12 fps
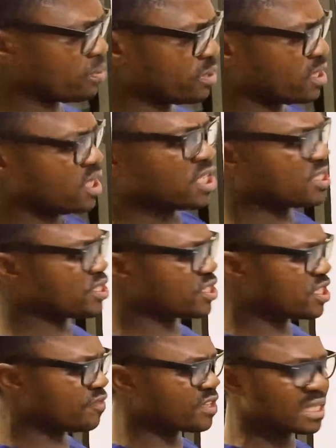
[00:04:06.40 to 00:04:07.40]
will be
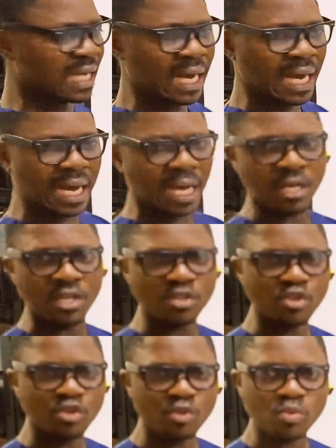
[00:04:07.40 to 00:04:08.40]
chivita,
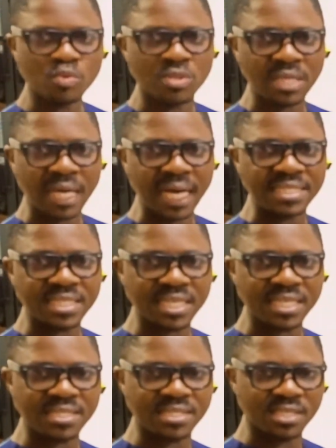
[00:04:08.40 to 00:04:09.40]
juice, and the
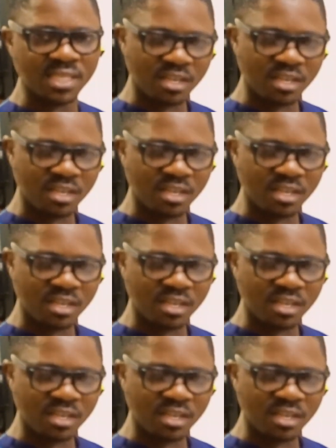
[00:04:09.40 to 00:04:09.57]
rest.